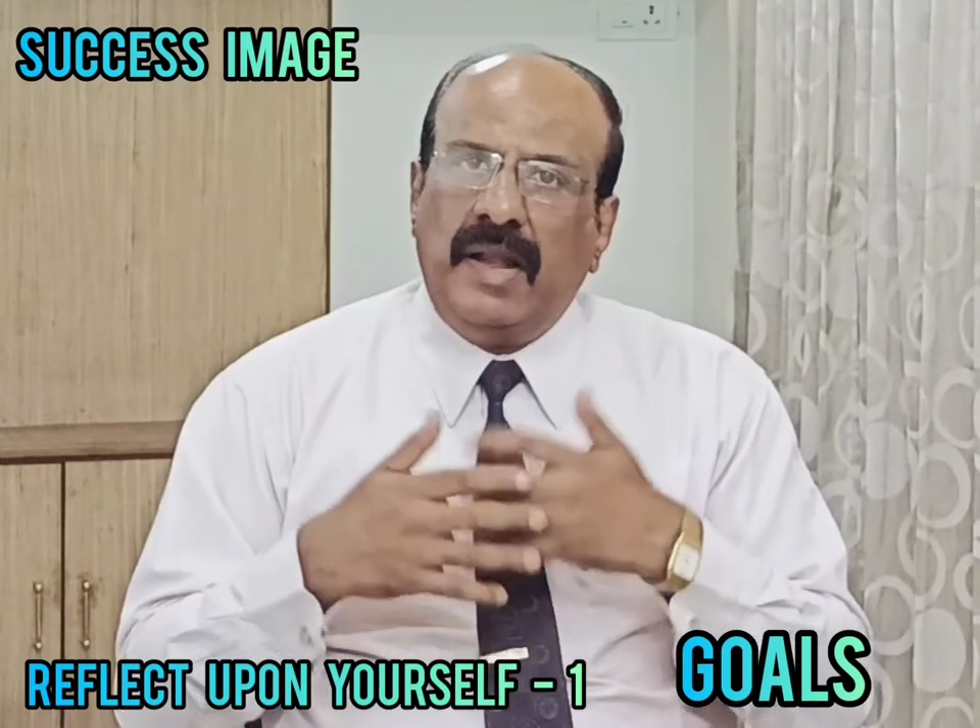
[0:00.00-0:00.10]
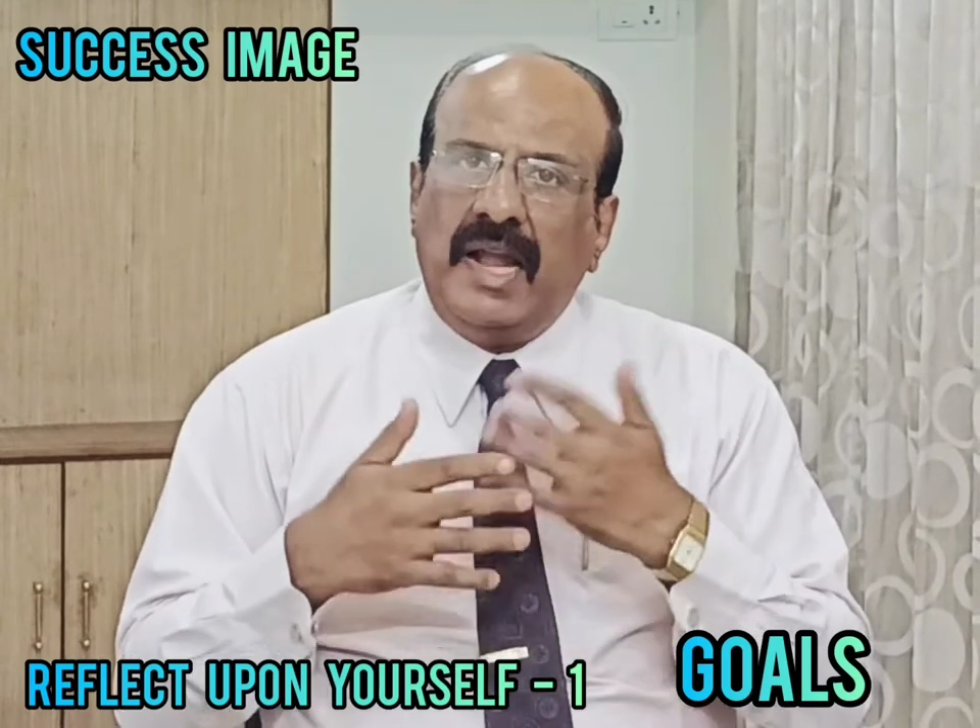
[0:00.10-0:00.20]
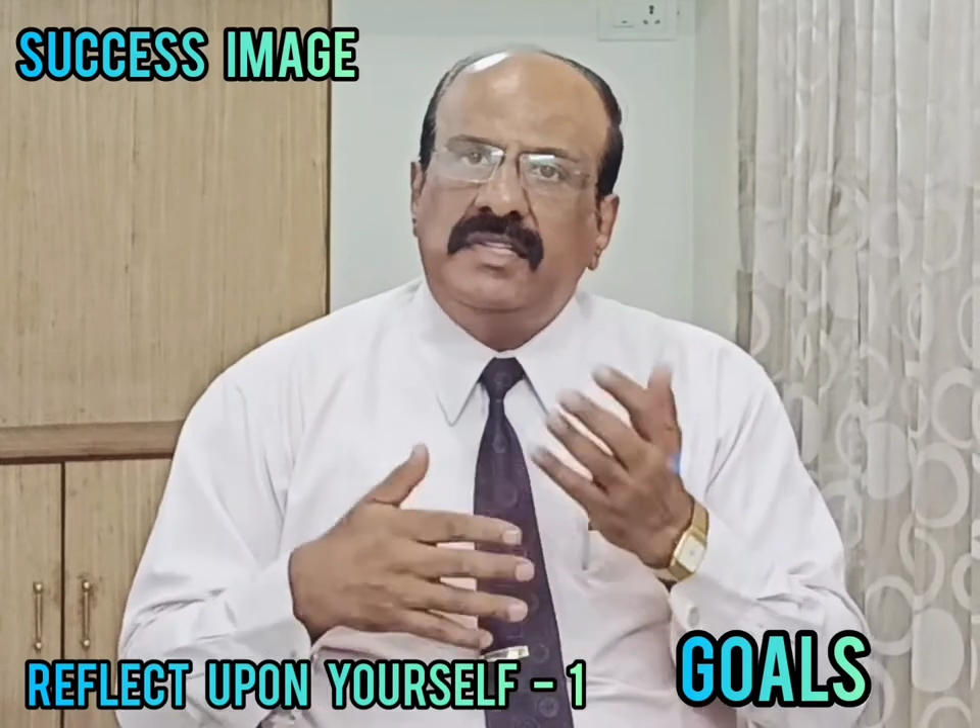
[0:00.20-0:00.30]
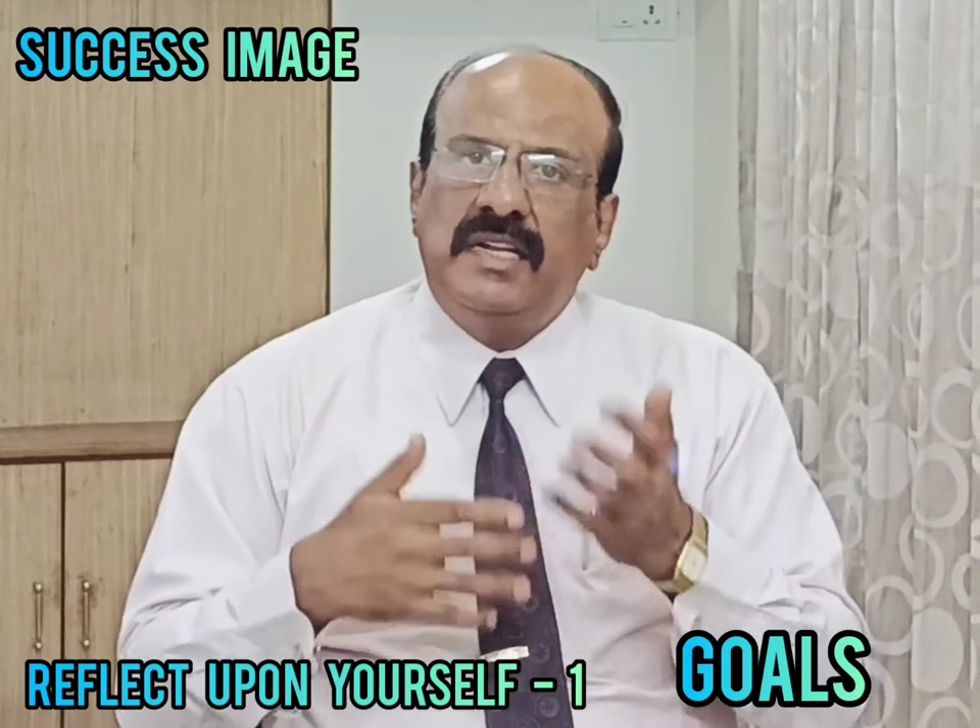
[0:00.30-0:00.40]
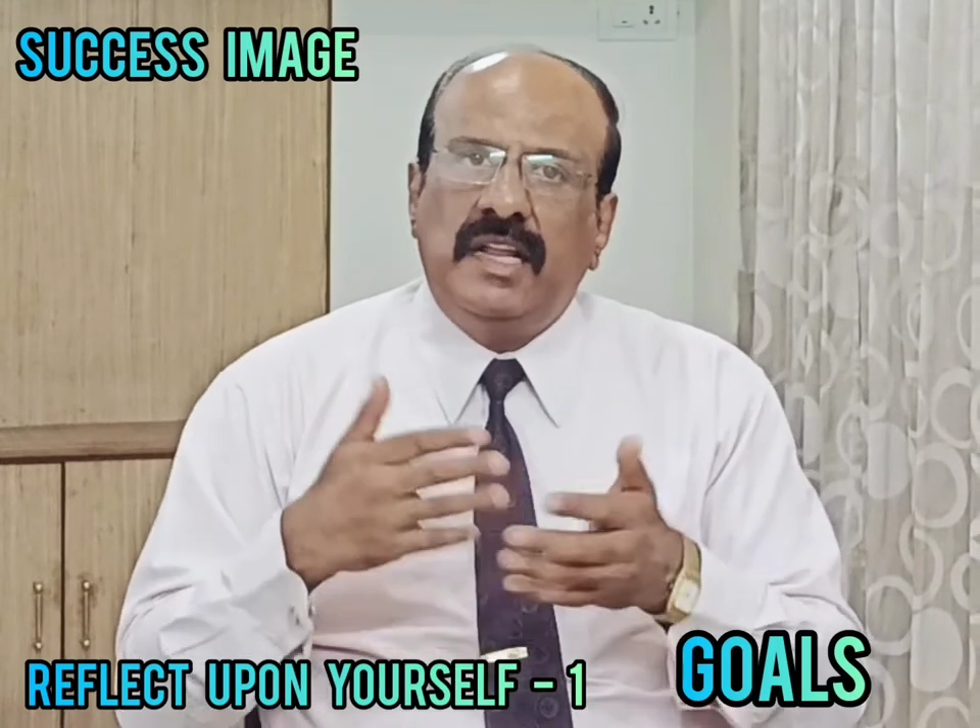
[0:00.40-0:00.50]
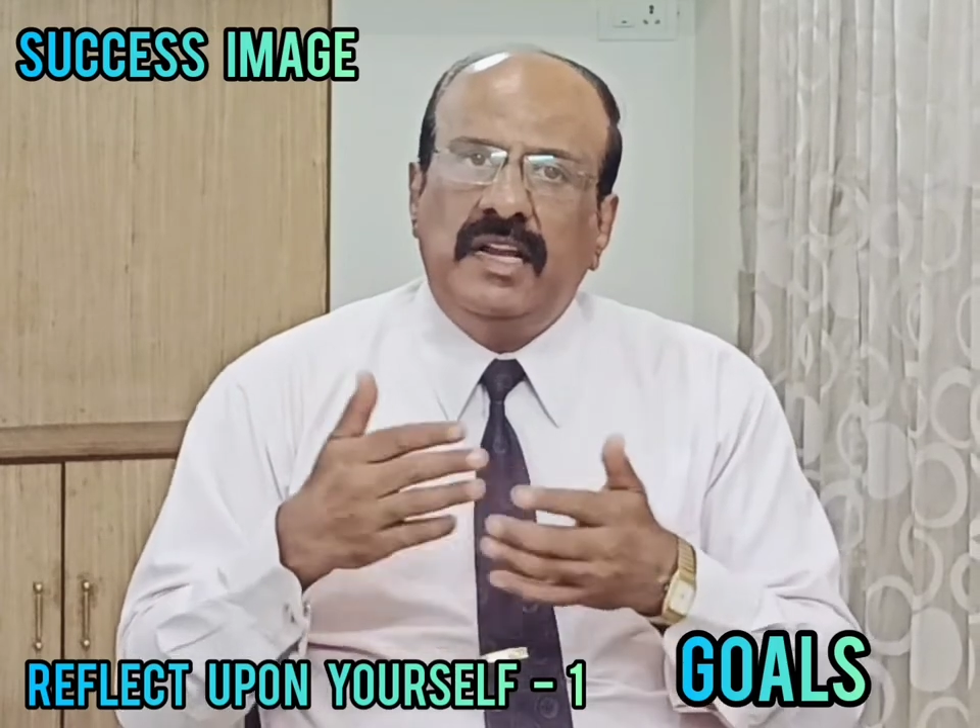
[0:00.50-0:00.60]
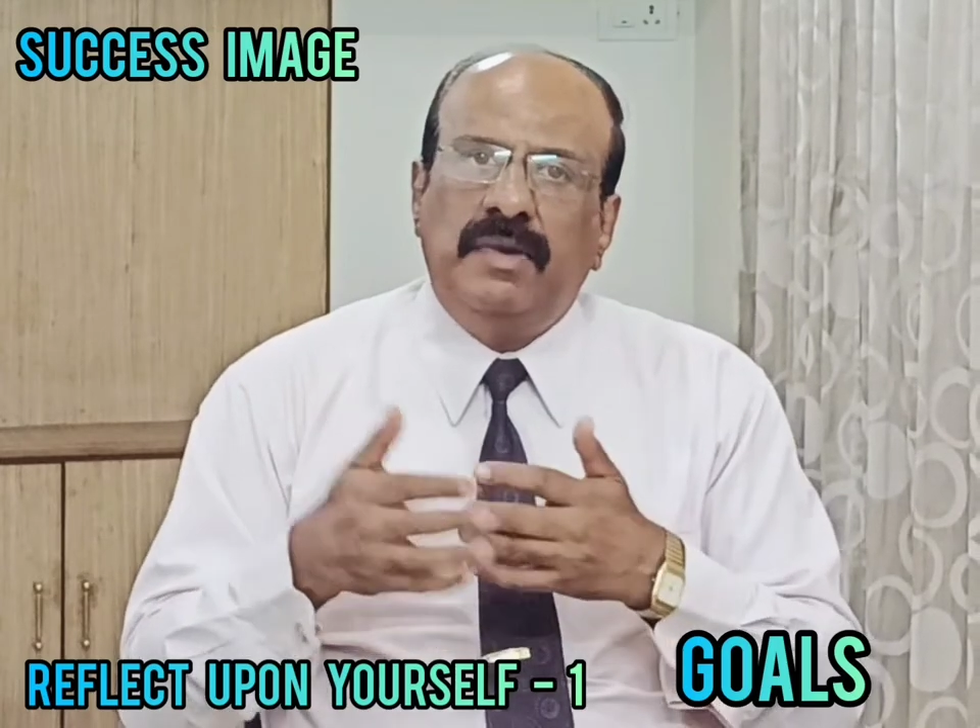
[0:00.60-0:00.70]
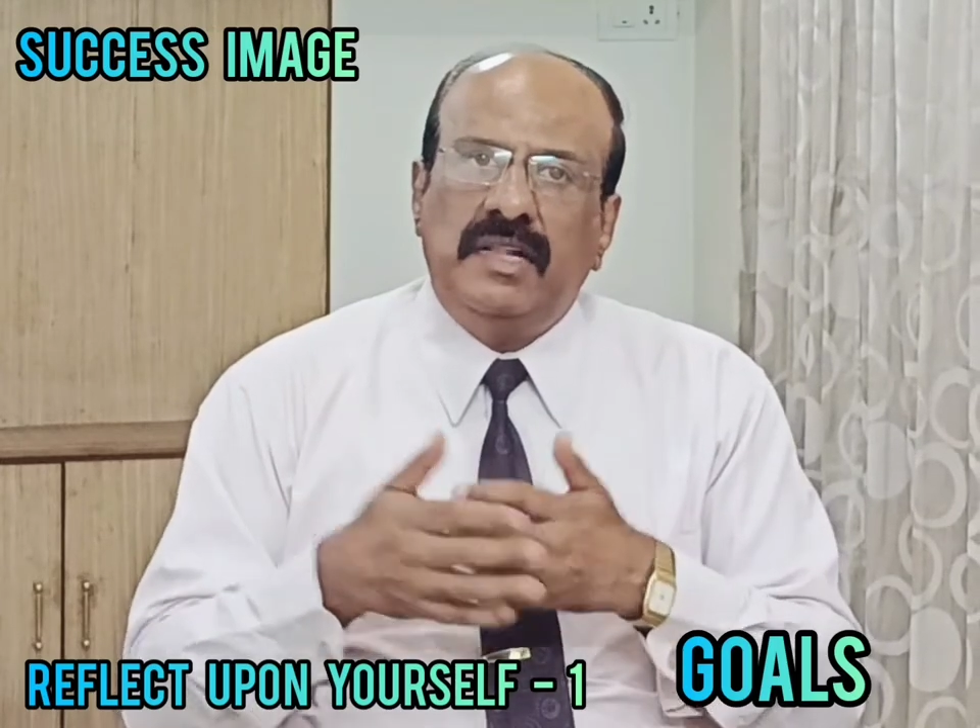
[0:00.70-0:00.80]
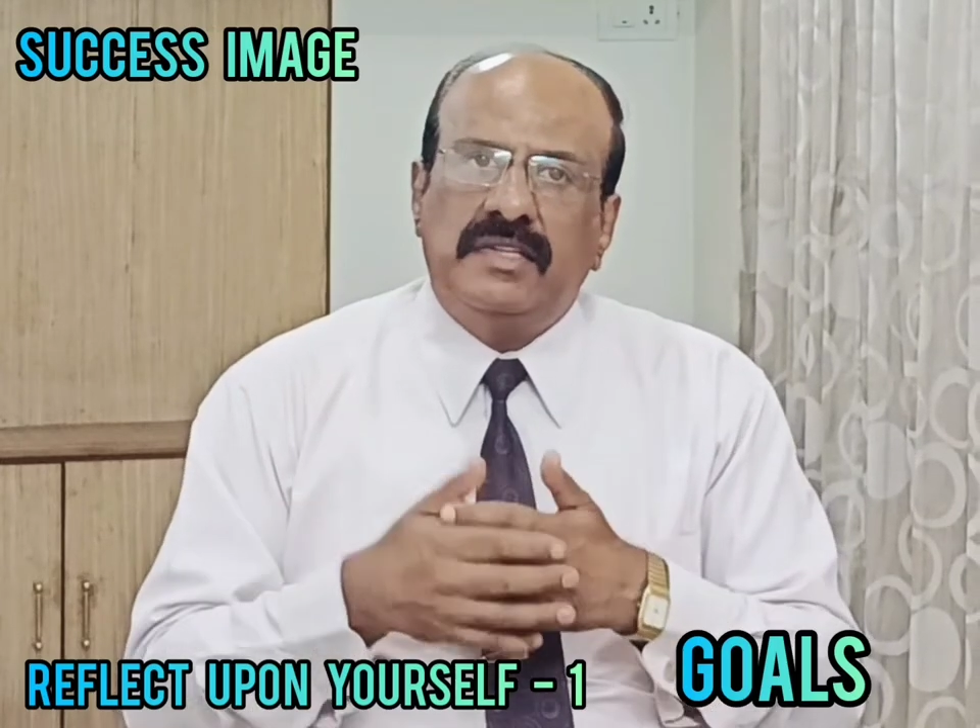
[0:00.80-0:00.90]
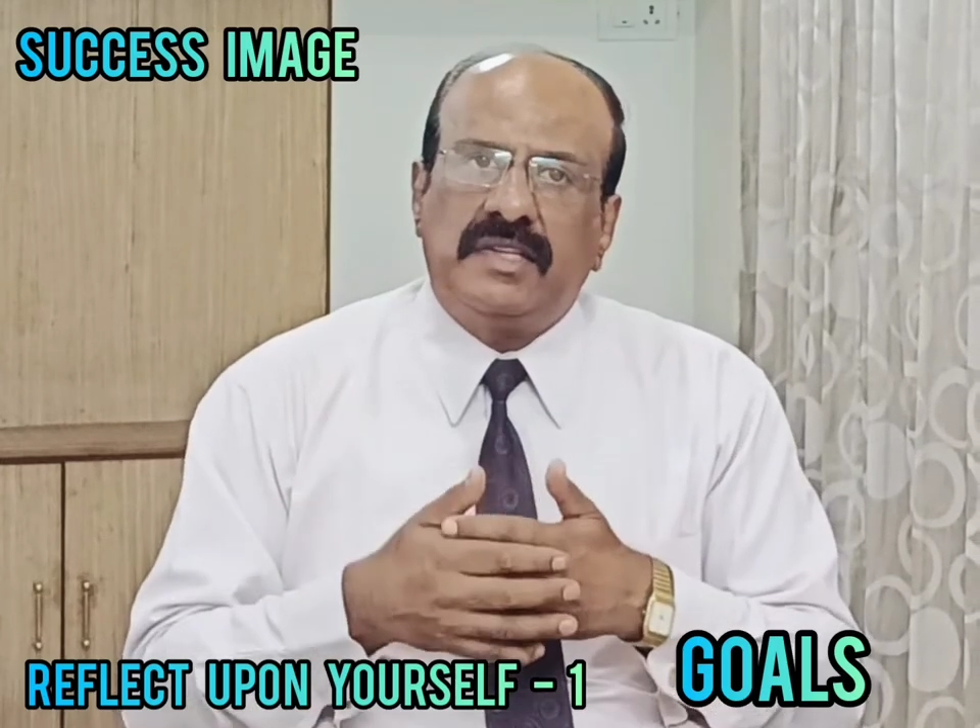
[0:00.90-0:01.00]
plants and
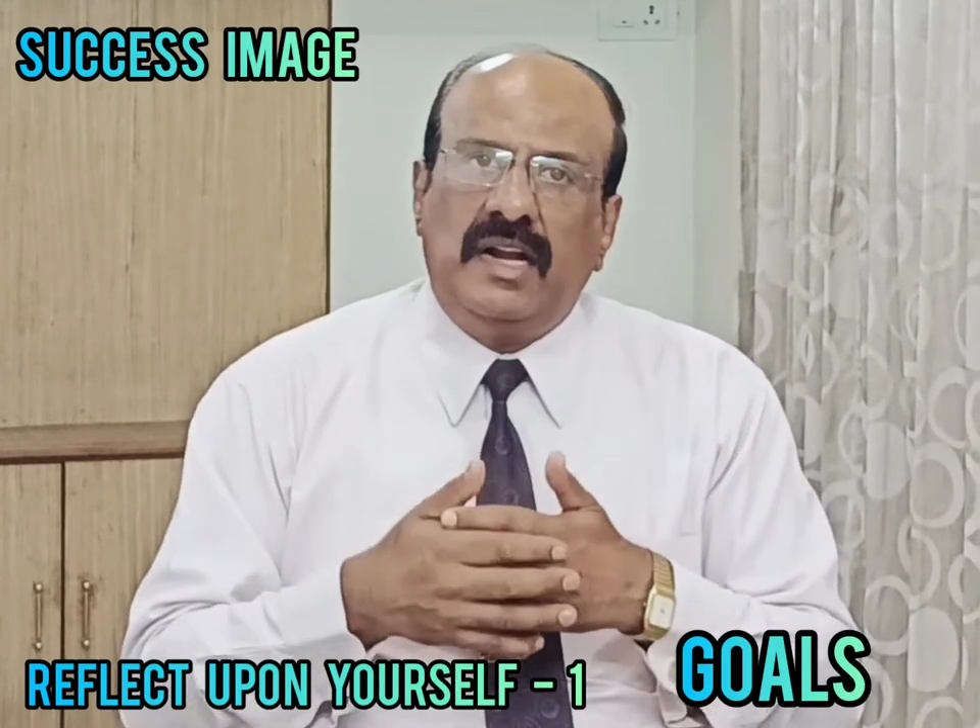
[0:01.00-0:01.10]
animals